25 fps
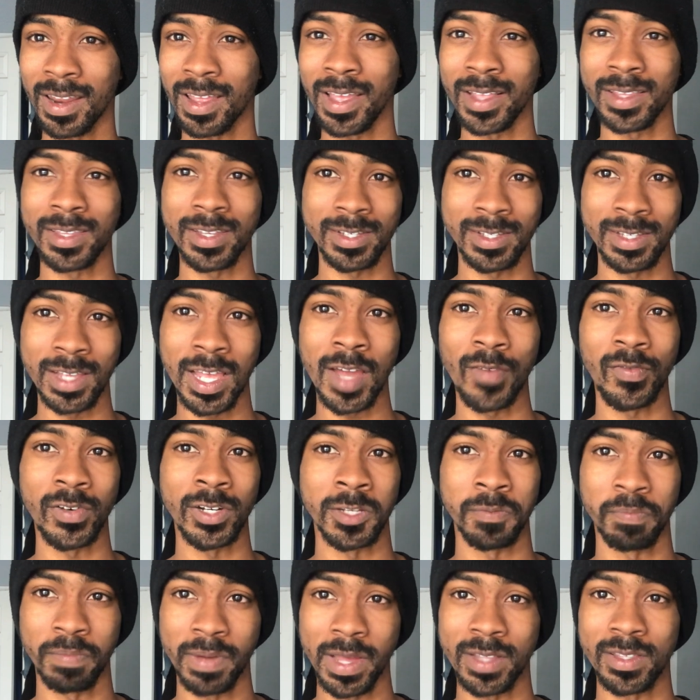he does not
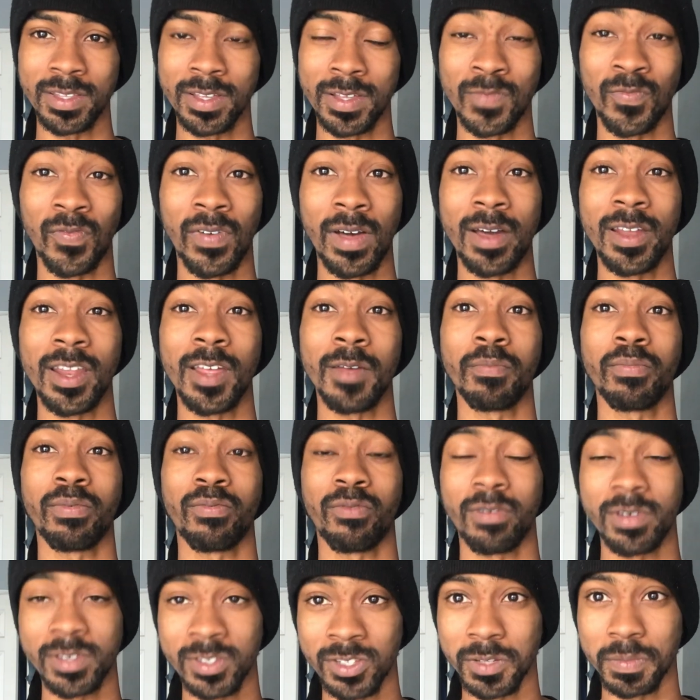respect the founding
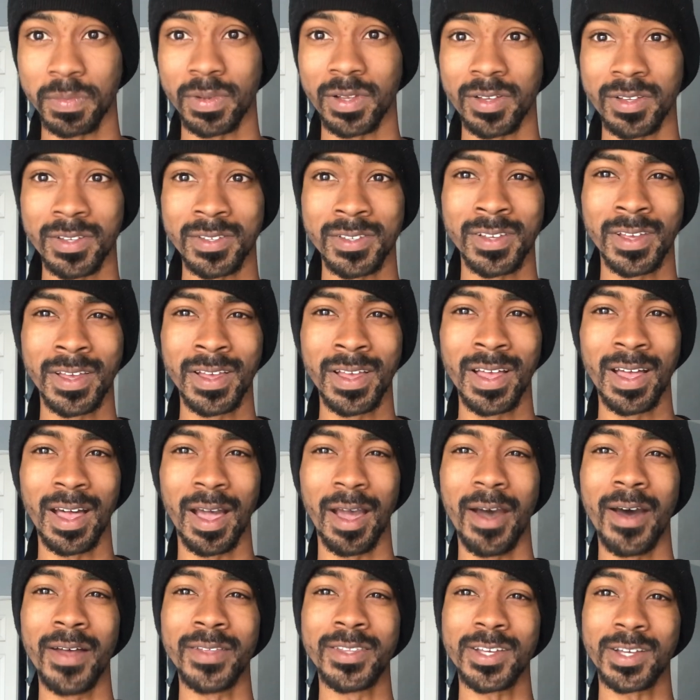principles
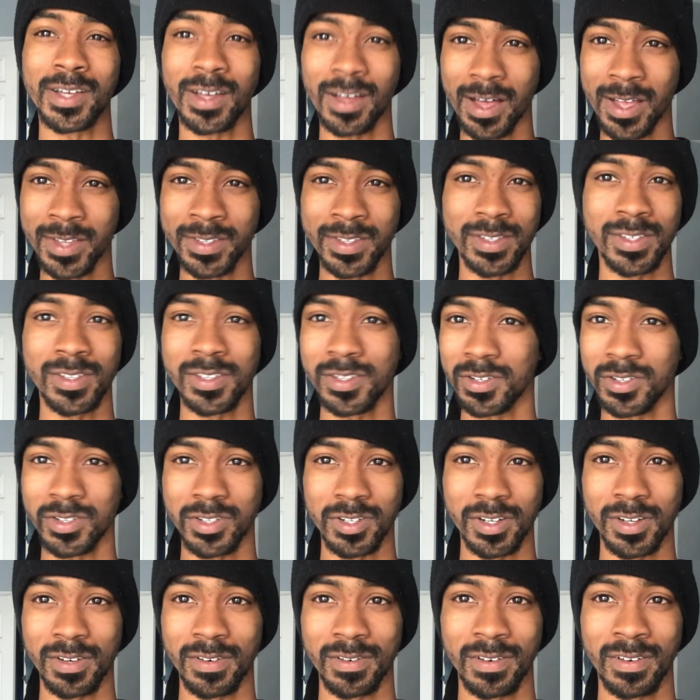of the
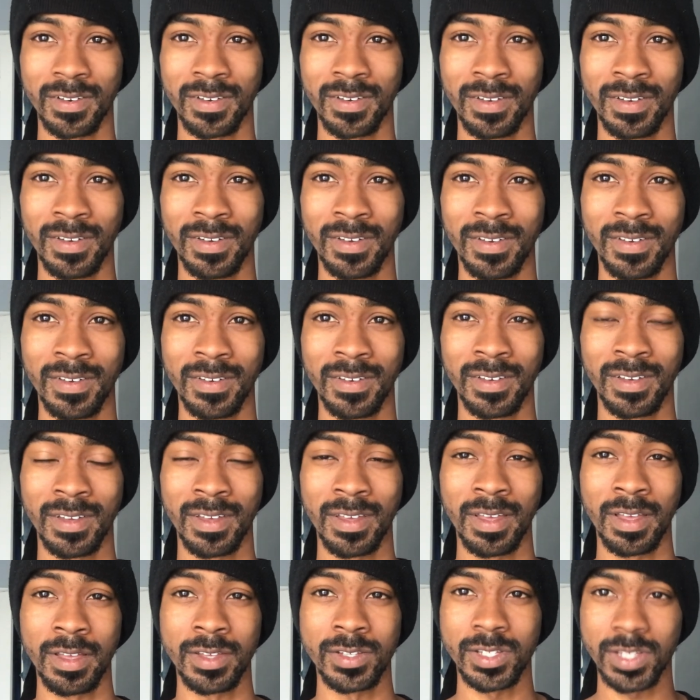Constitution.
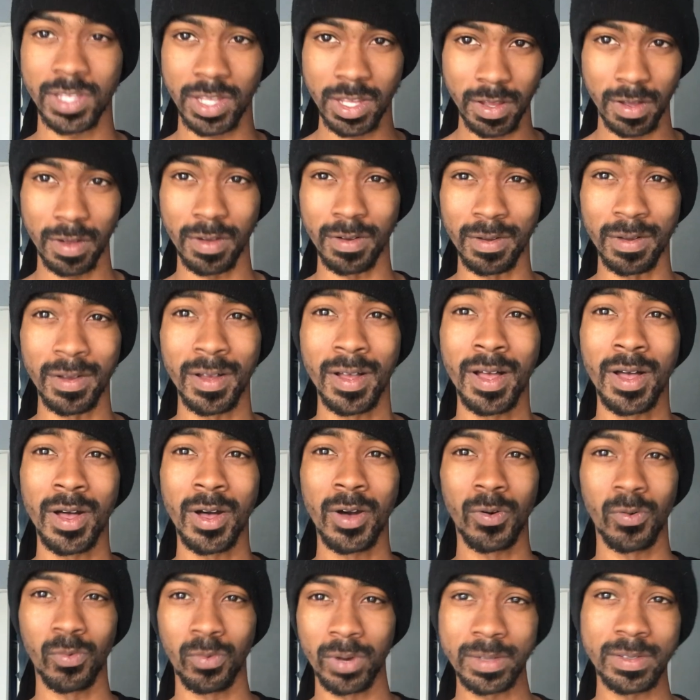So,
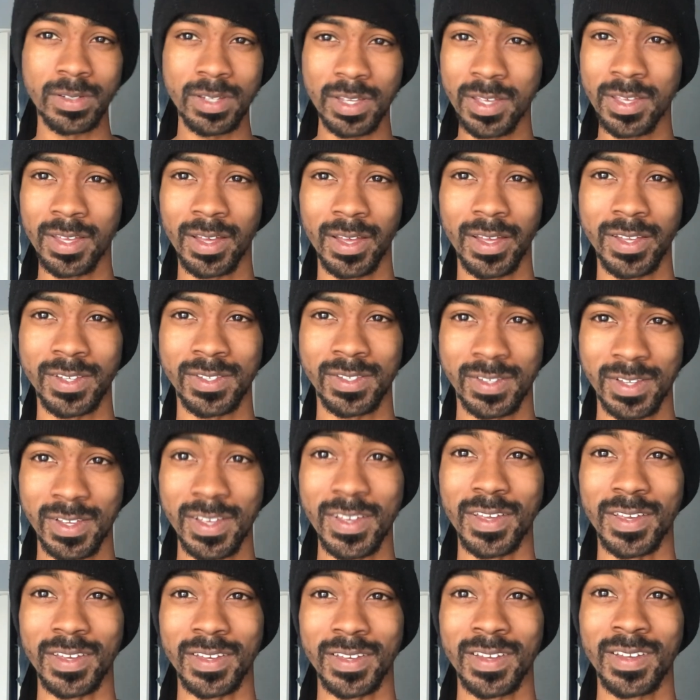what do you guys
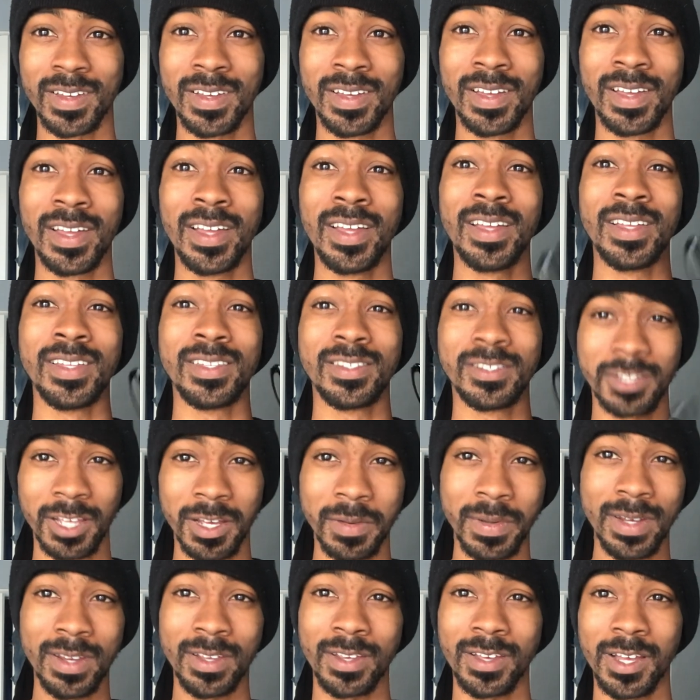think? Tell
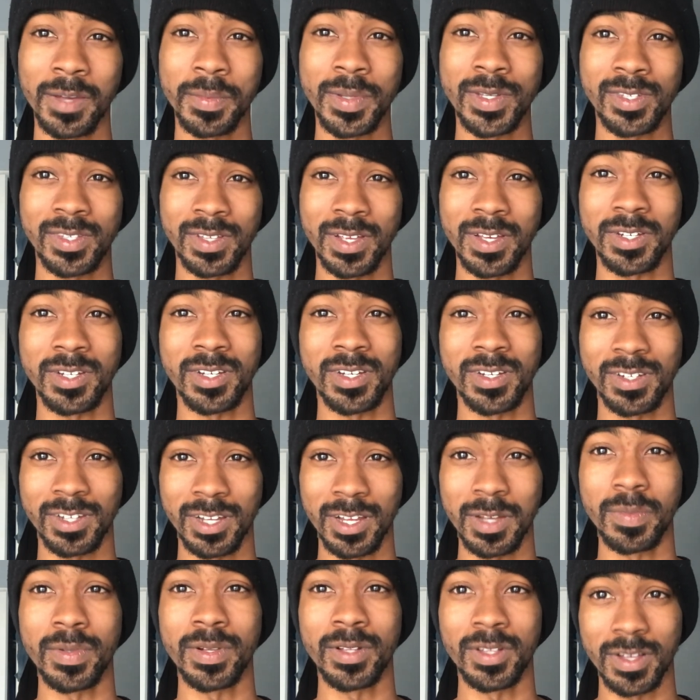me in the comment section
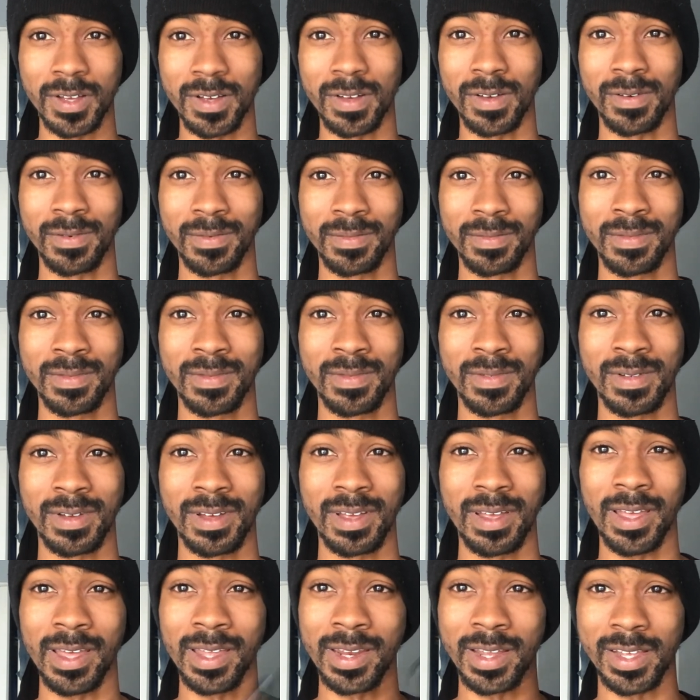down below.
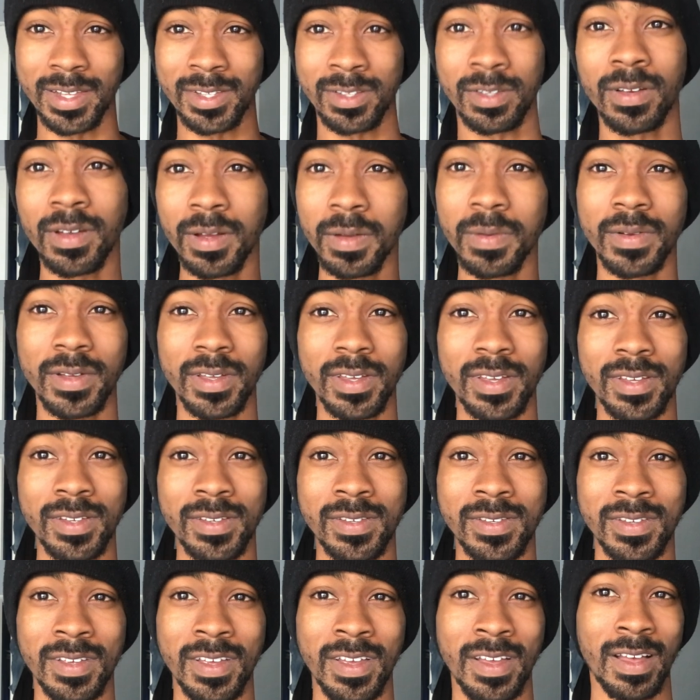And as
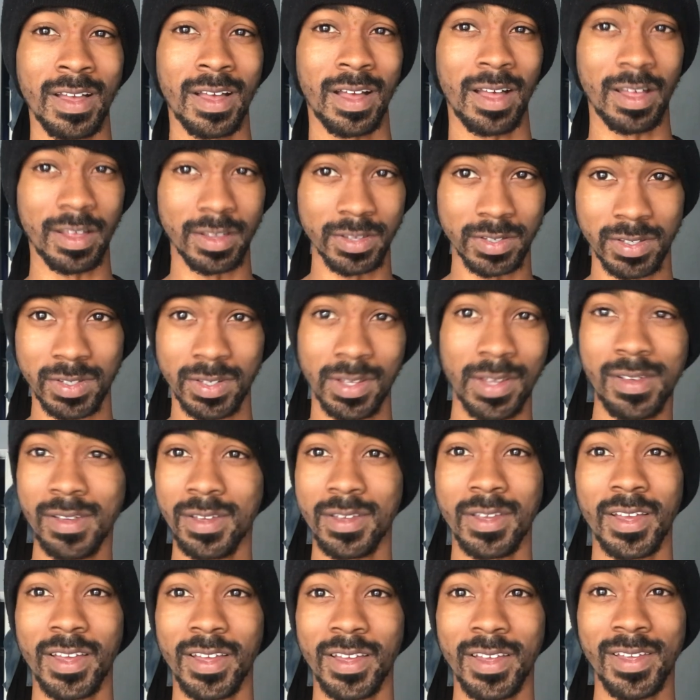always, I'll see you
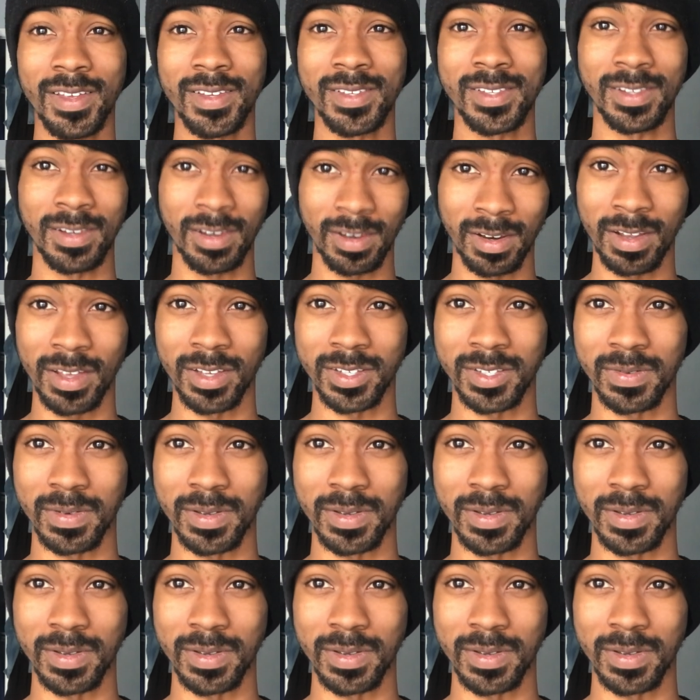guys in the next